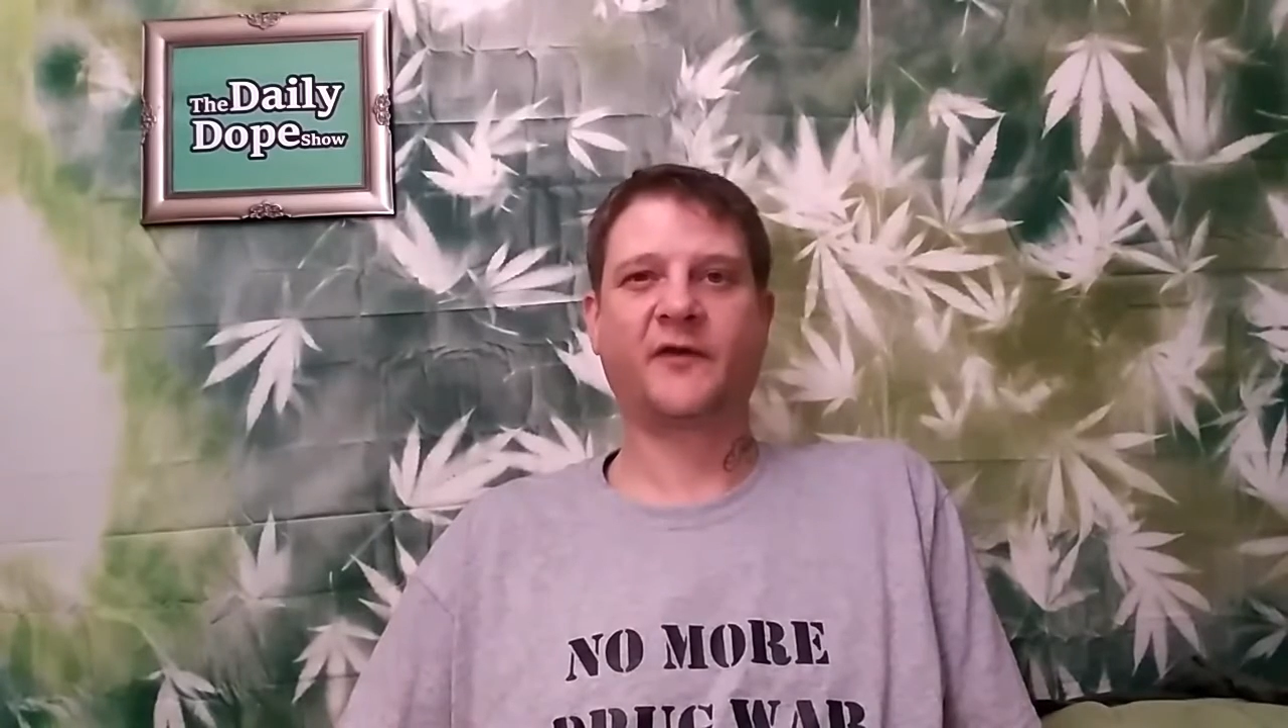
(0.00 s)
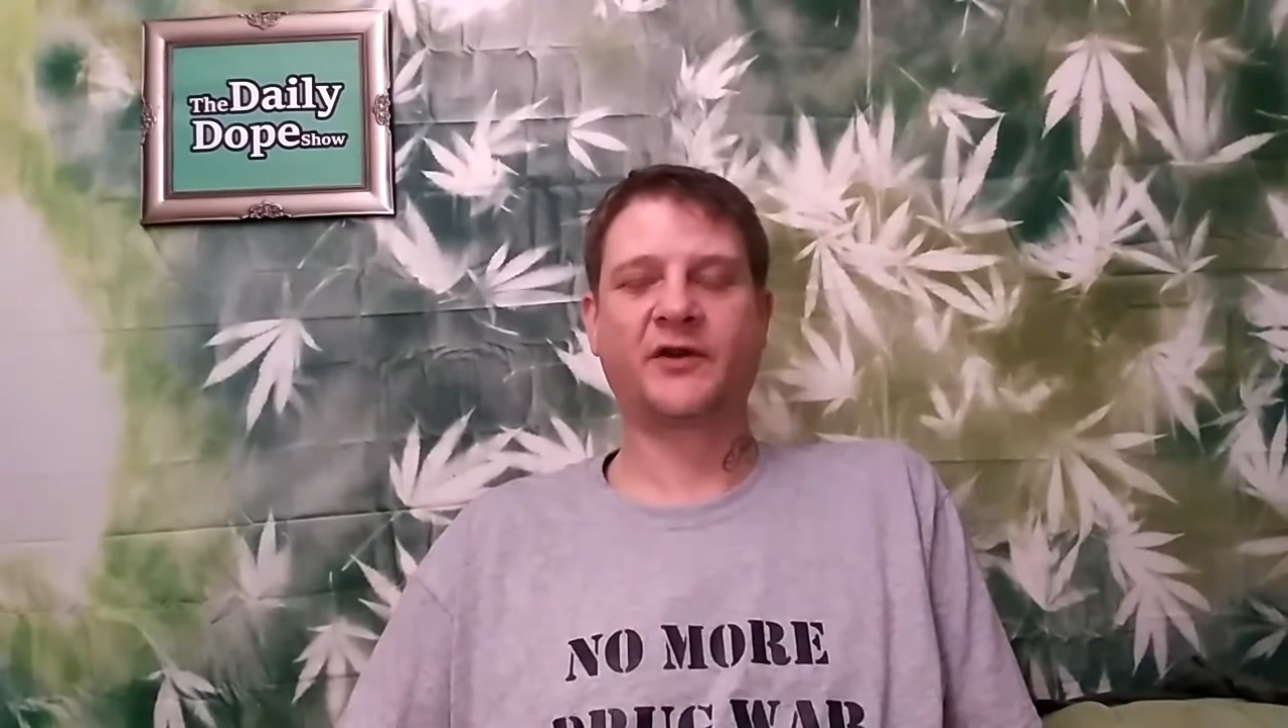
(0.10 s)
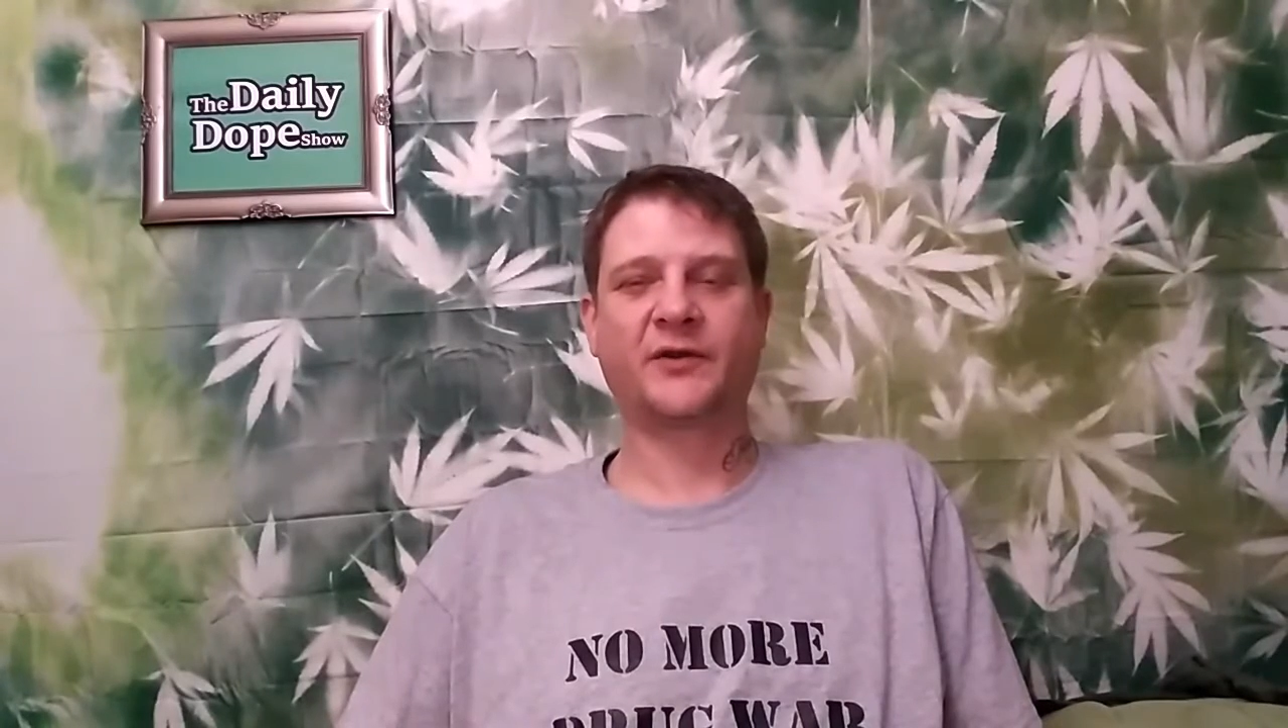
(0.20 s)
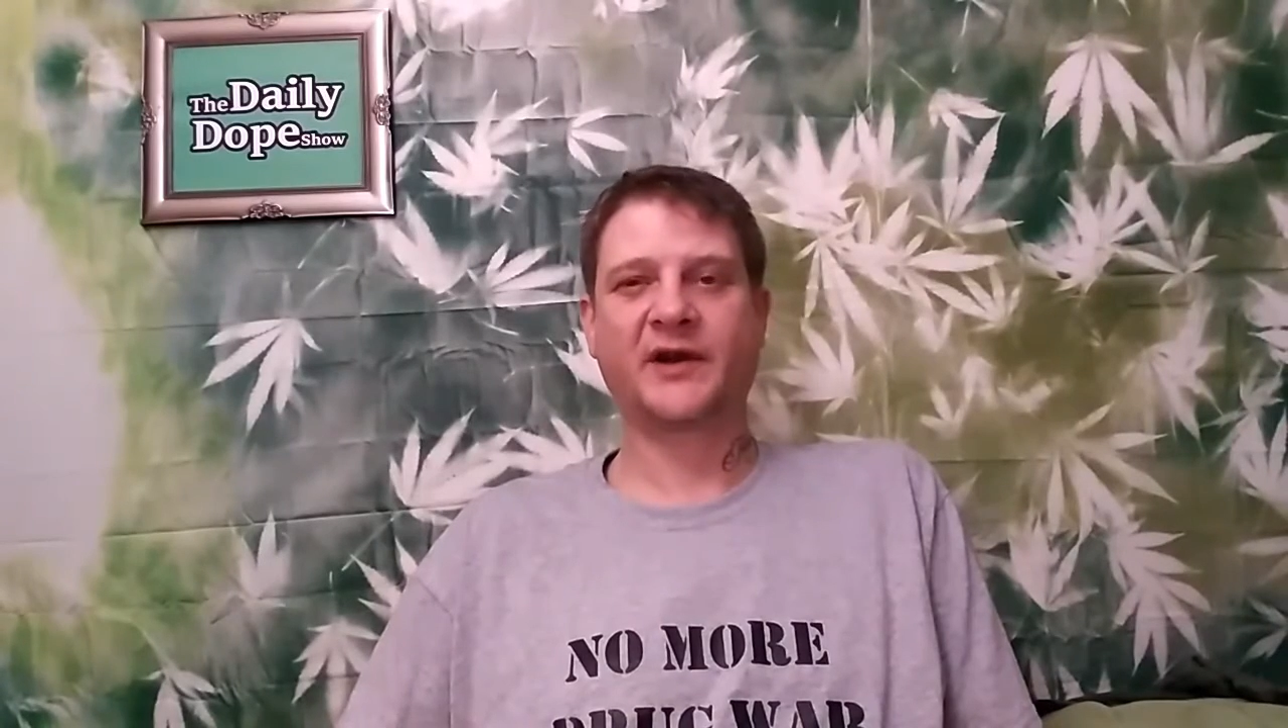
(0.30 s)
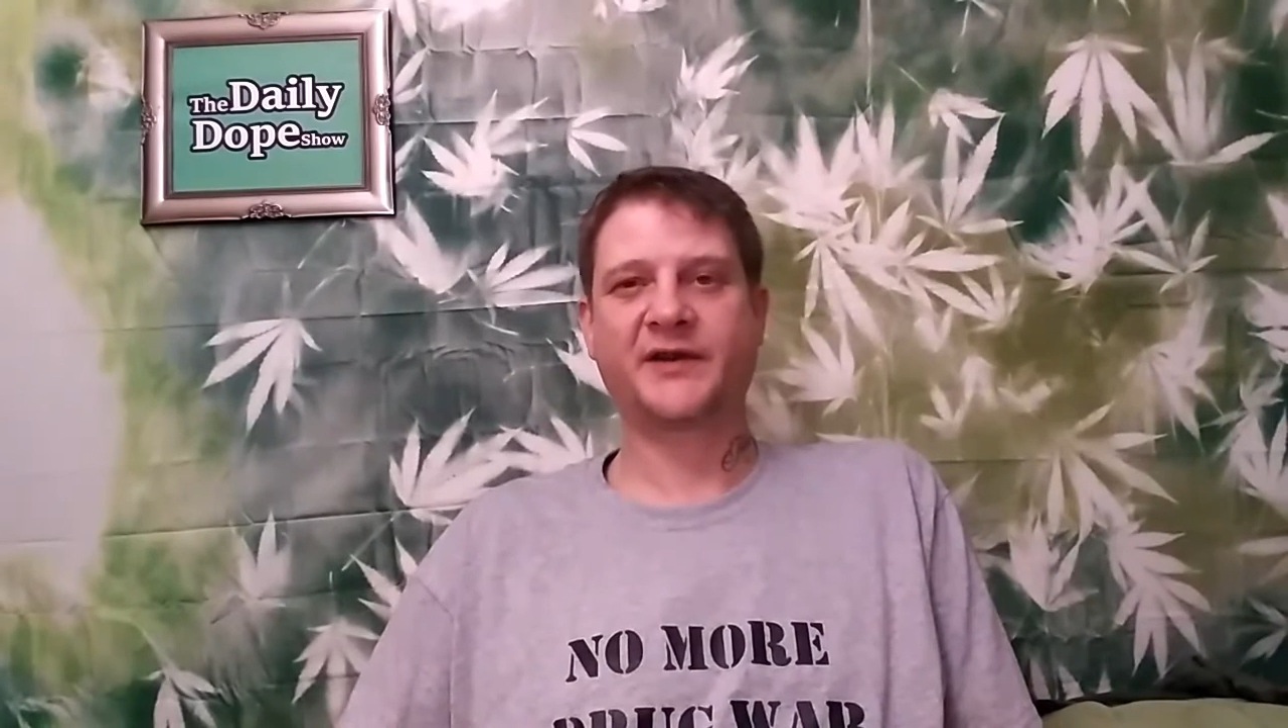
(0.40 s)

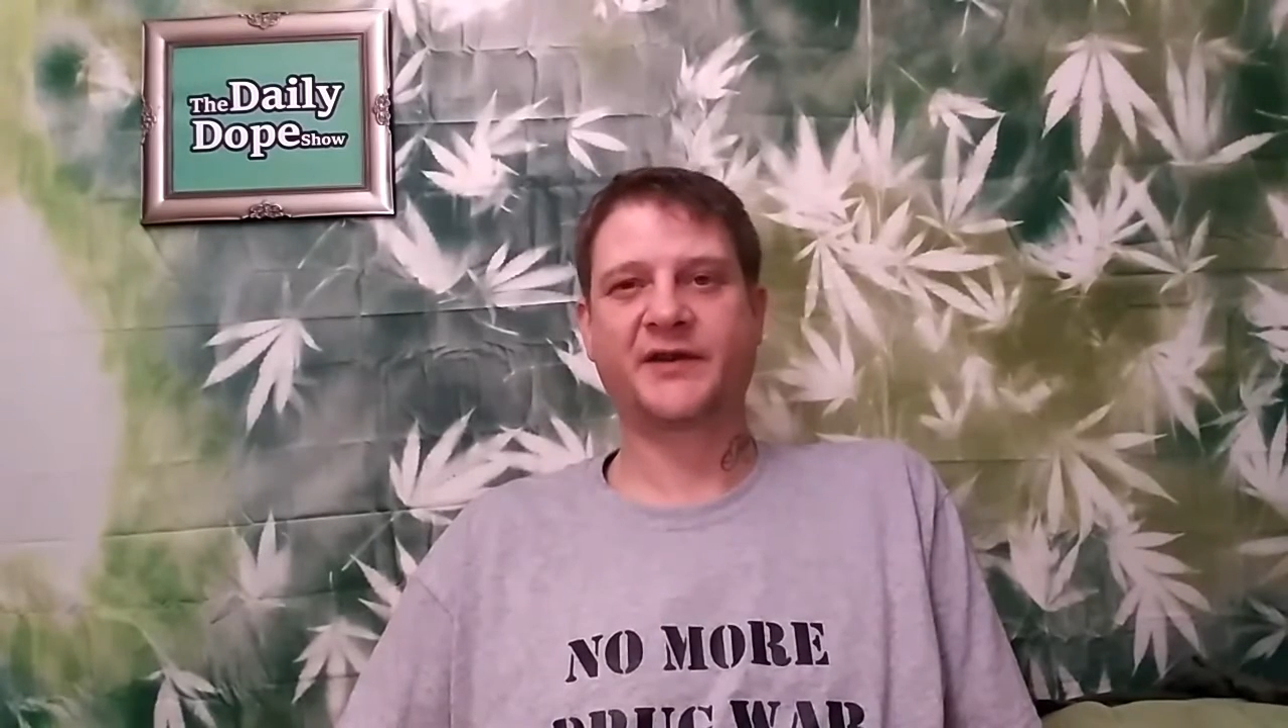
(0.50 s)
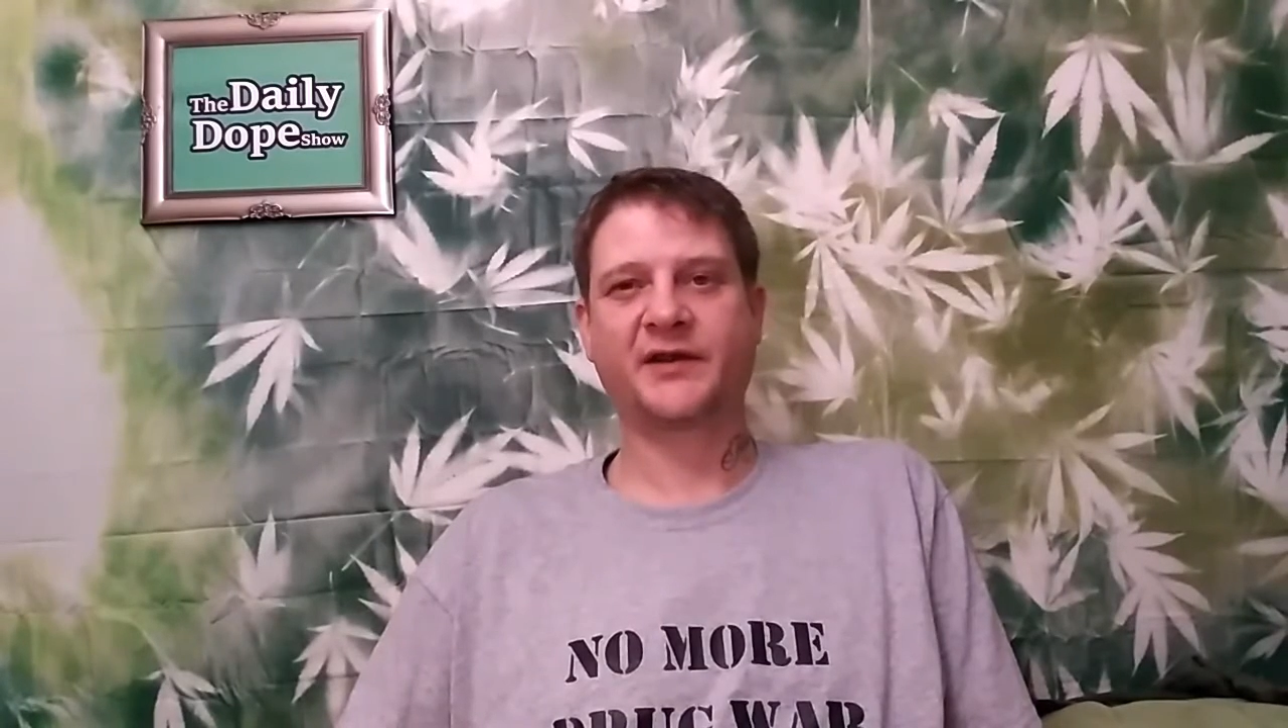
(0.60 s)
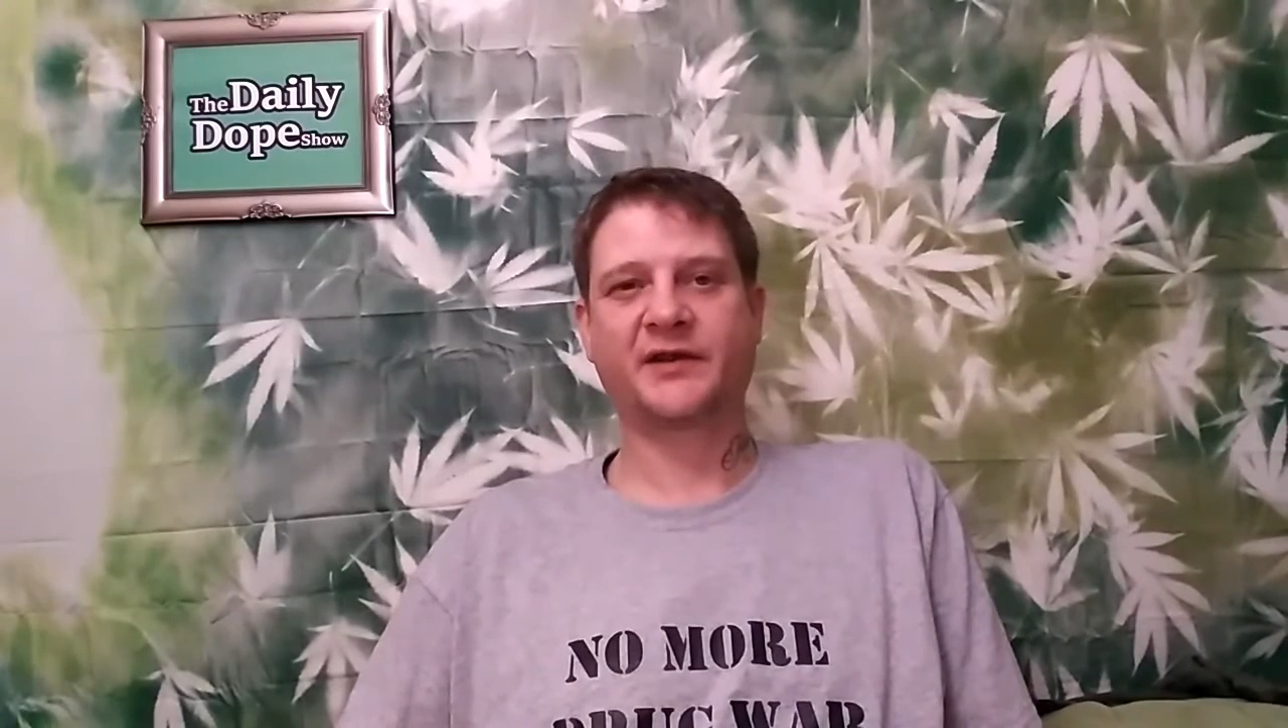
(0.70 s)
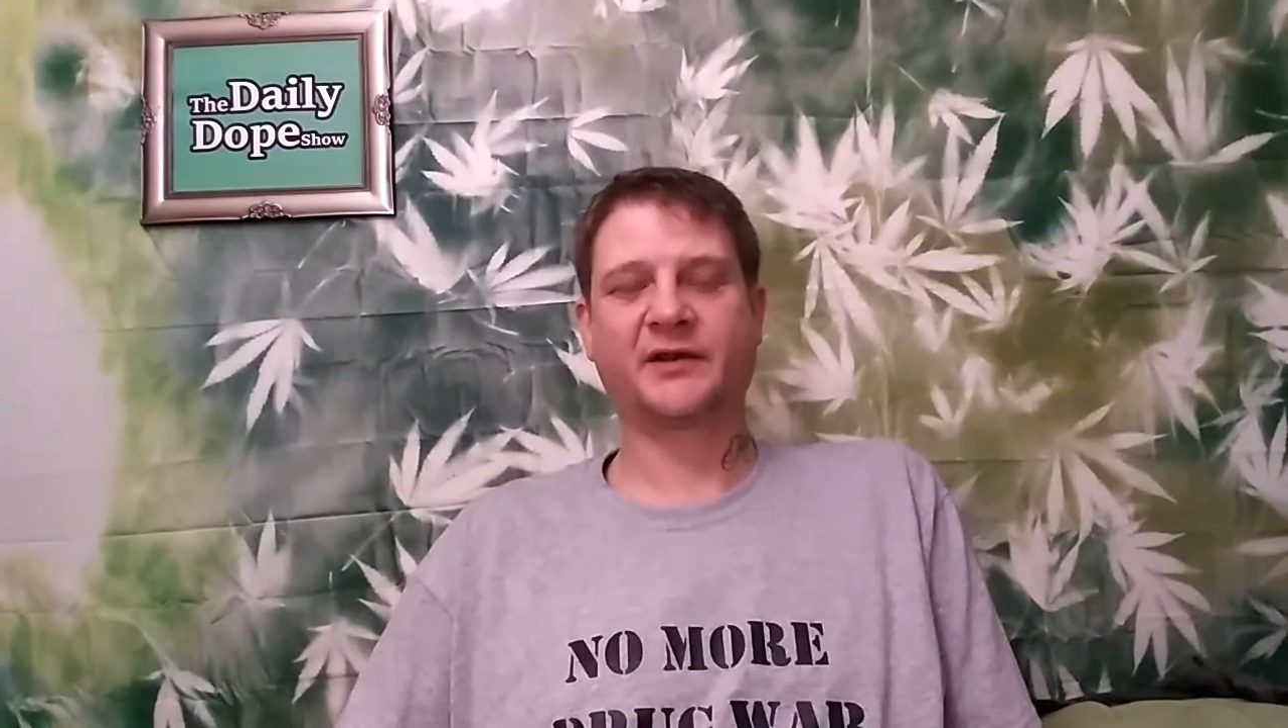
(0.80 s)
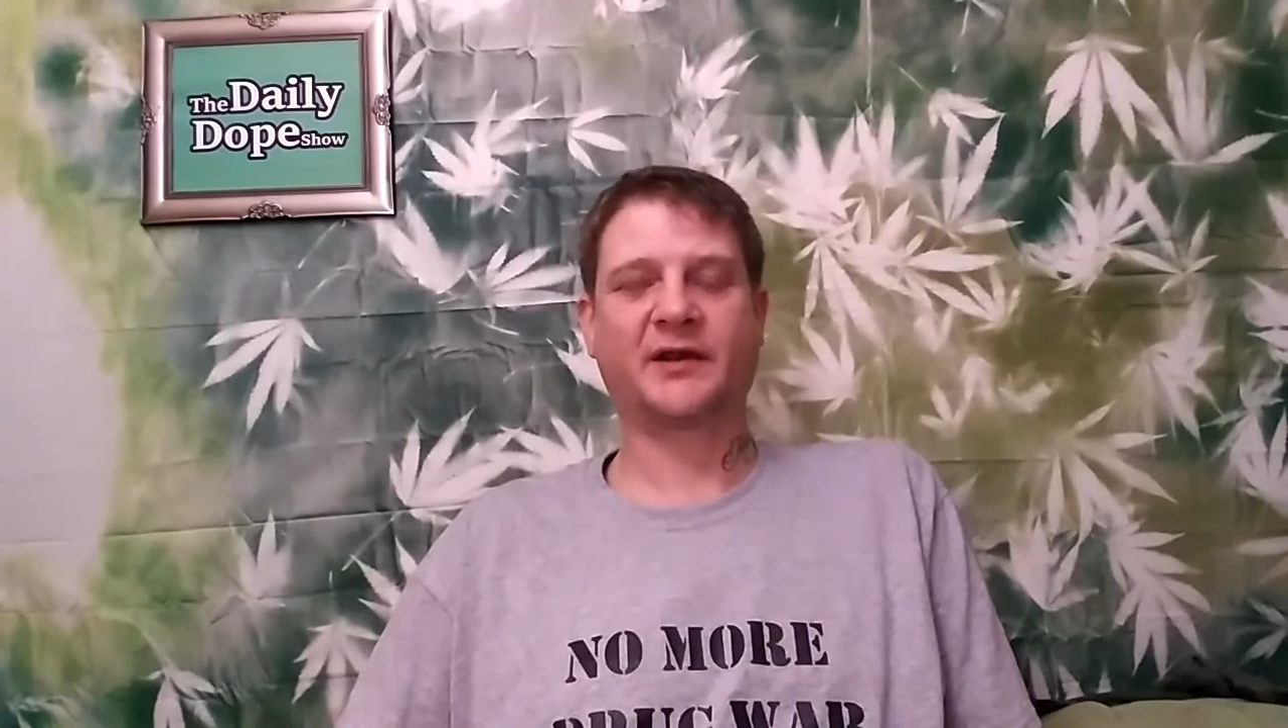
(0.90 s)
fundraised it.